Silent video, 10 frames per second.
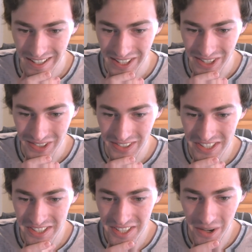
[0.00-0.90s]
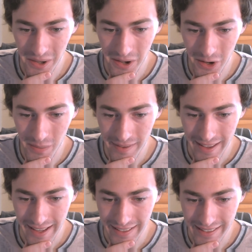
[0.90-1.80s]
You just go home
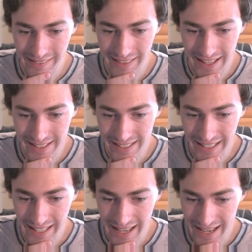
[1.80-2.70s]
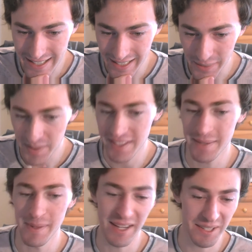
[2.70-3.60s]
and give that stinky ass liquid
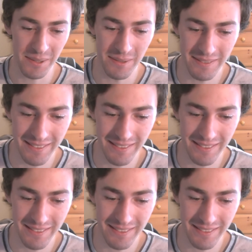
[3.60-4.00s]
to Mato.